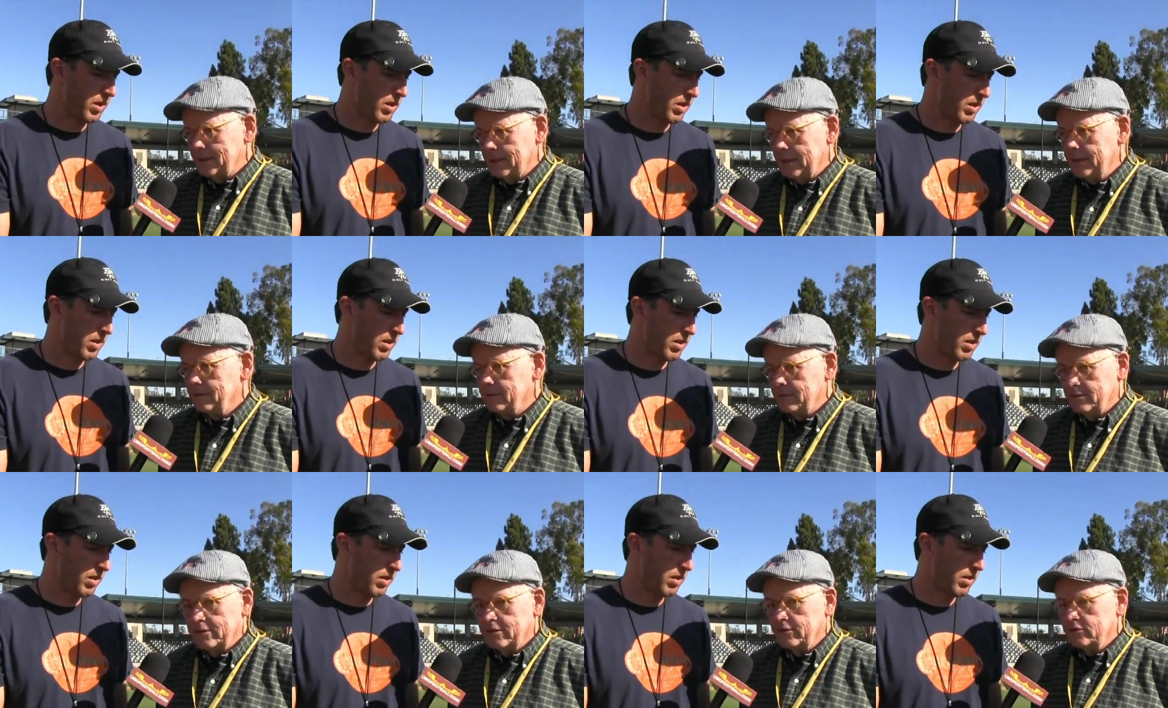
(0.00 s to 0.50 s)

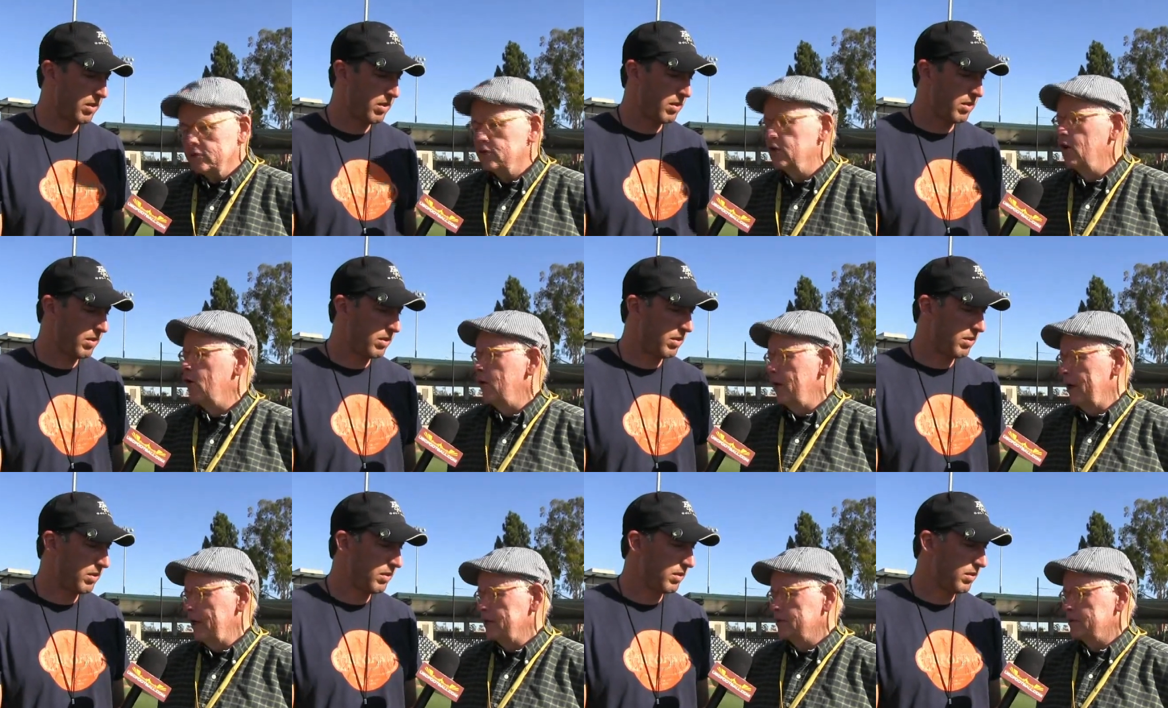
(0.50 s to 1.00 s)
Speaker 1: th- there's
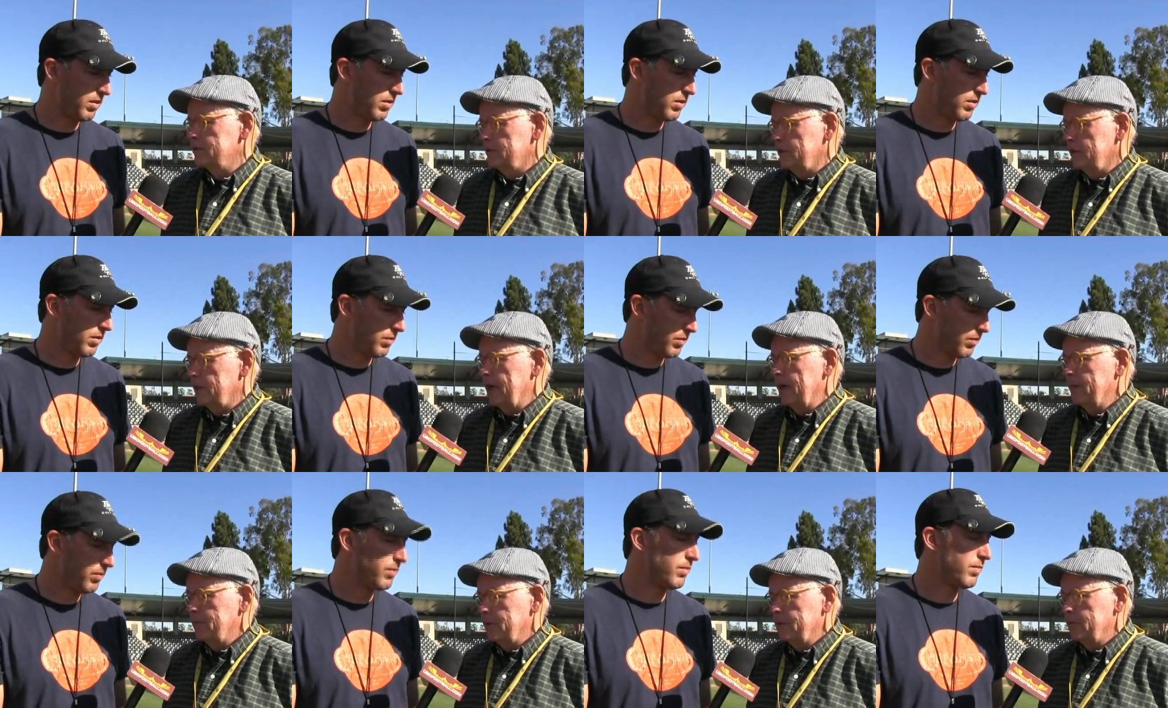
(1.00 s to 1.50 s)
no answer to
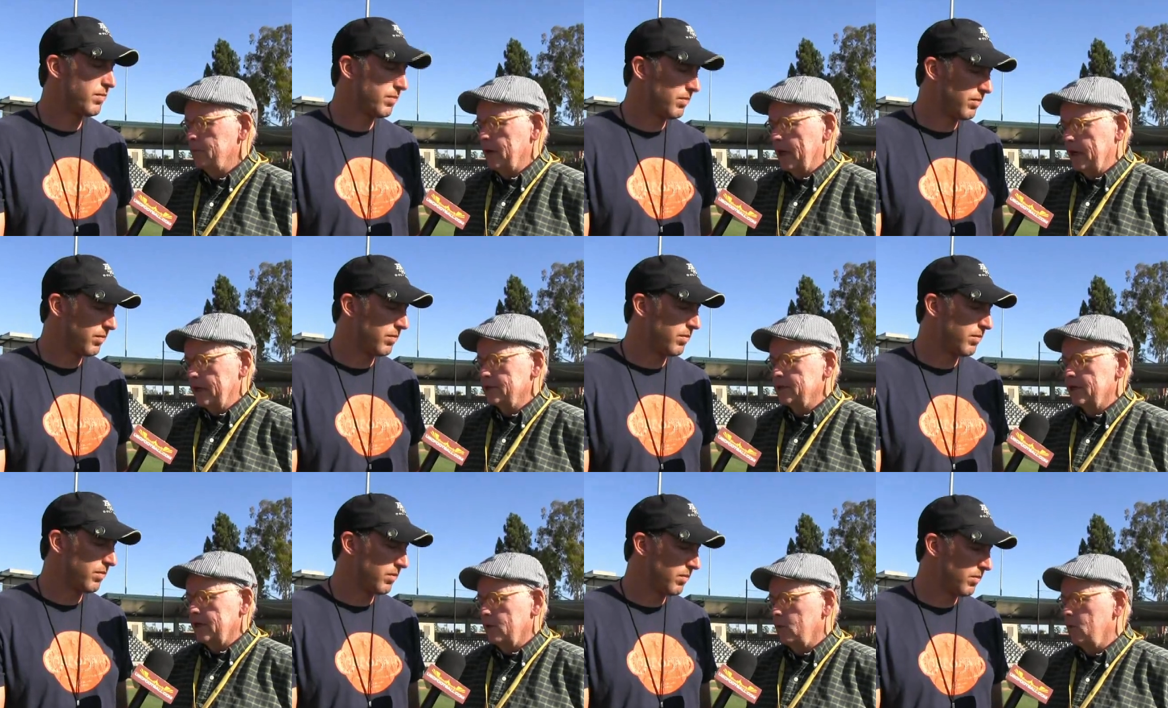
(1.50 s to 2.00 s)
that. But
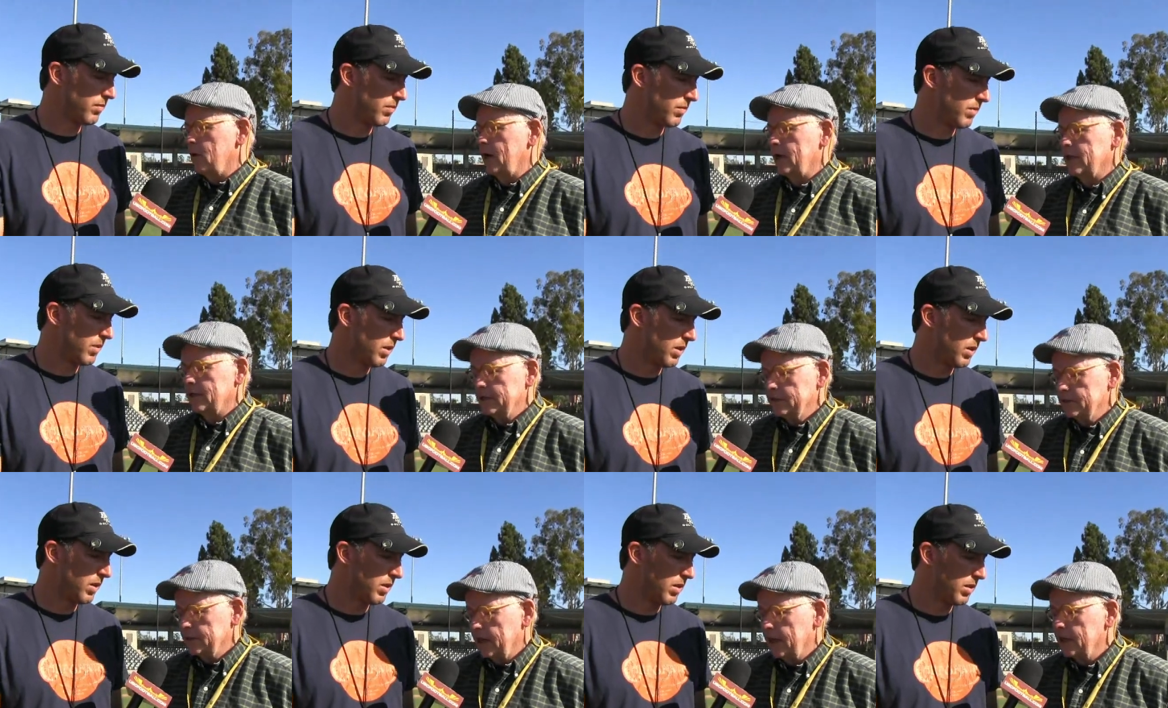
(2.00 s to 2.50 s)
Isiah
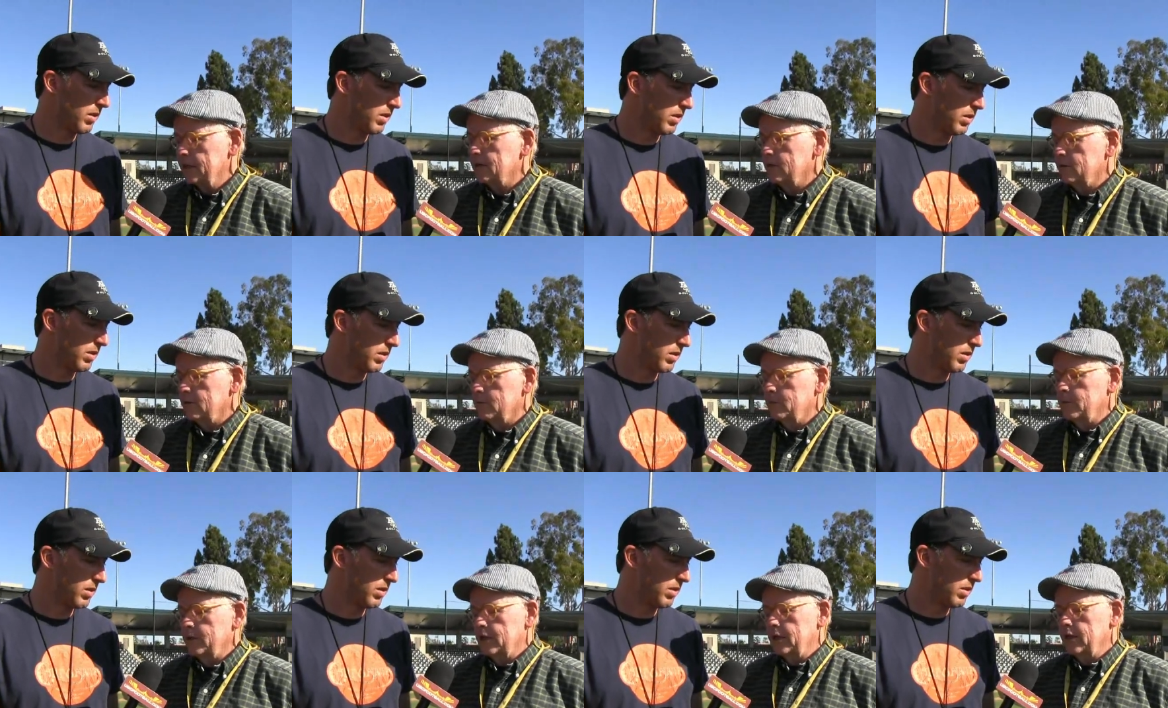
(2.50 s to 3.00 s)
Wiley's not
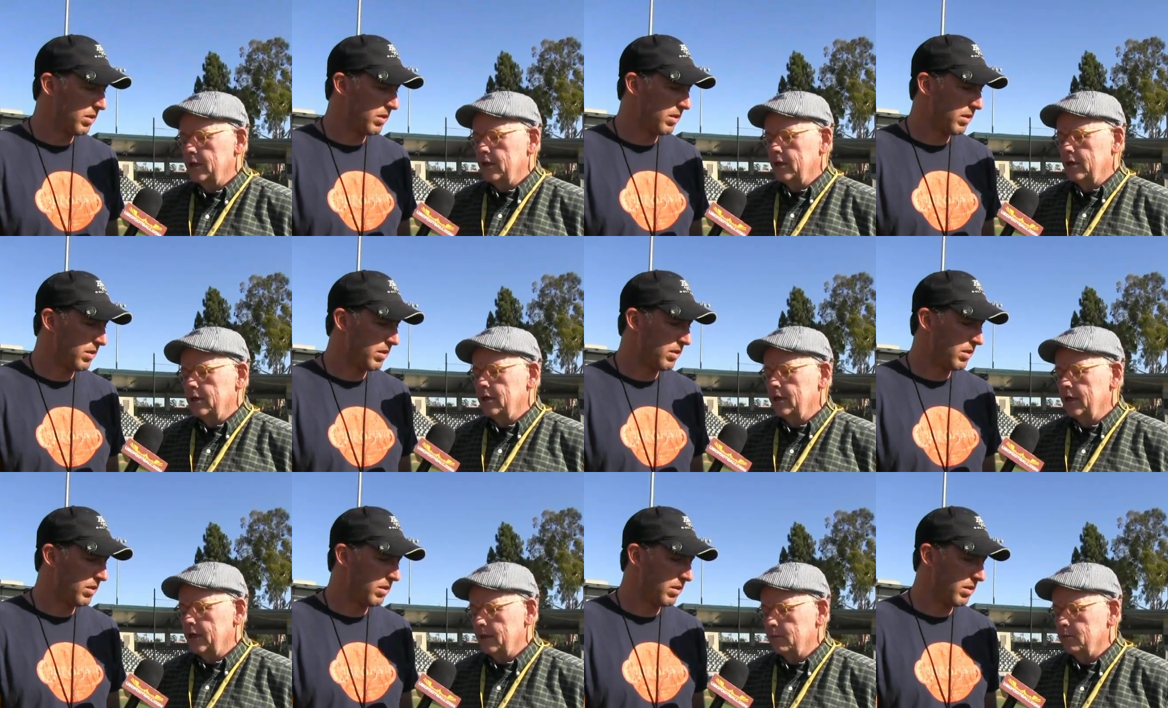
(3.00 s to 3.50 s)
going to be
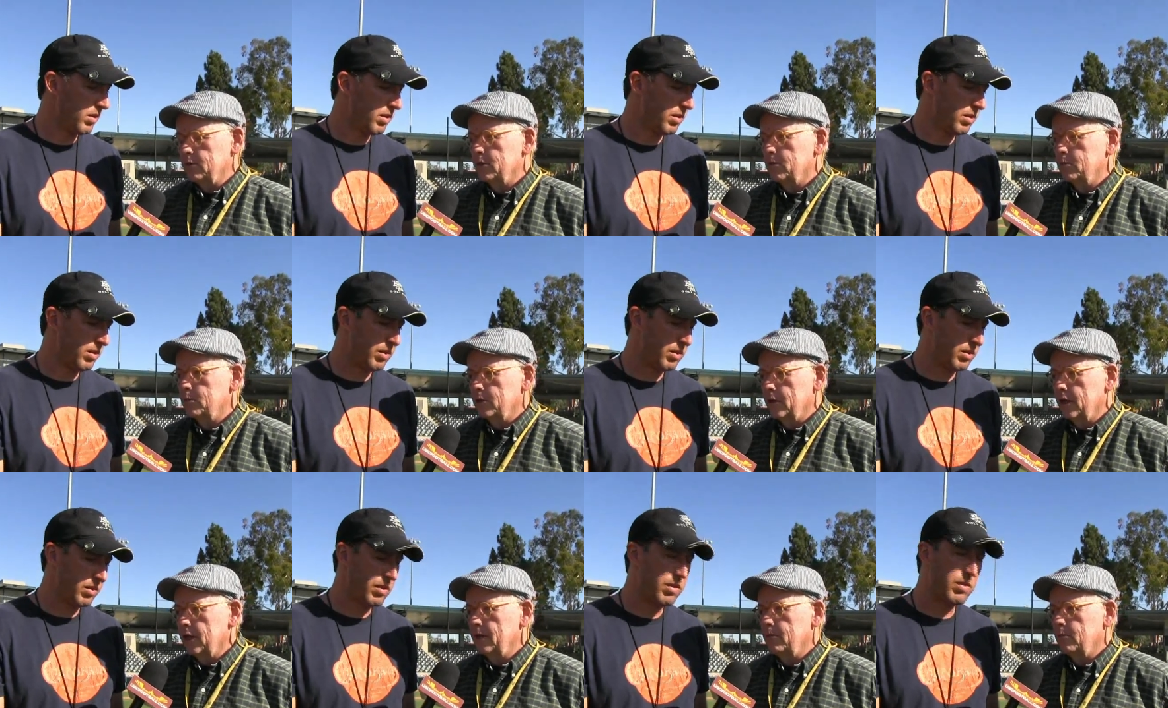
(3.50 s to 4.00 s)
uh, able
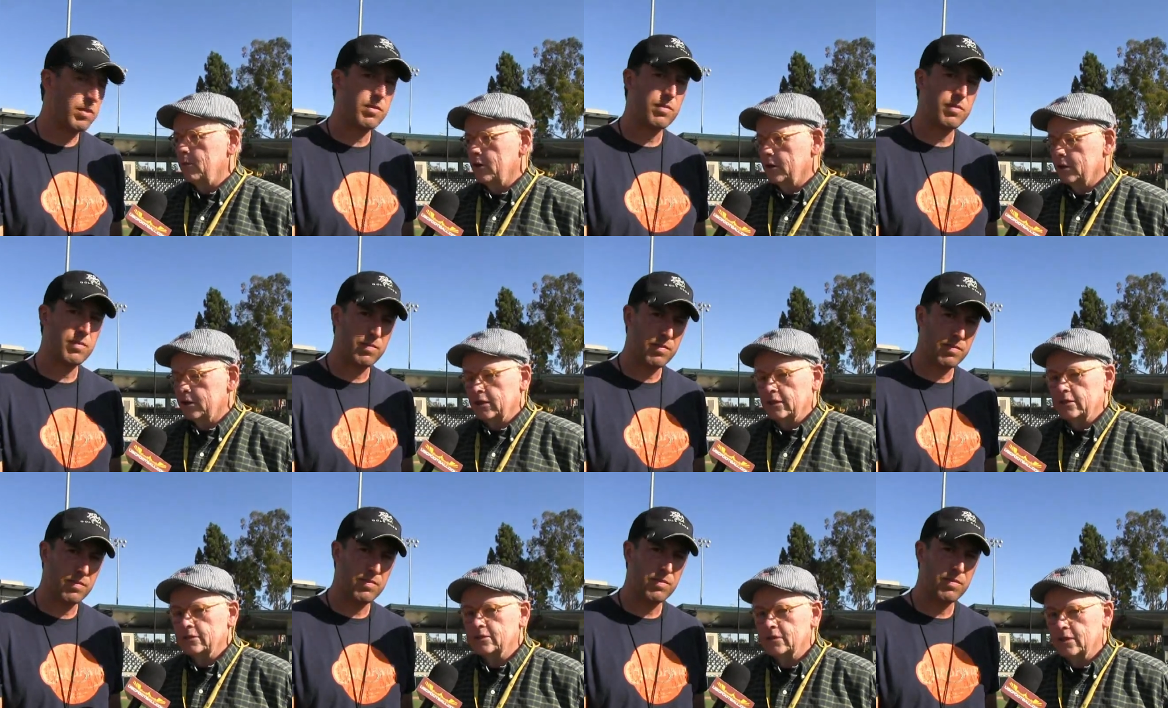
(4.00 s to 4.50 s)
to play. Marquis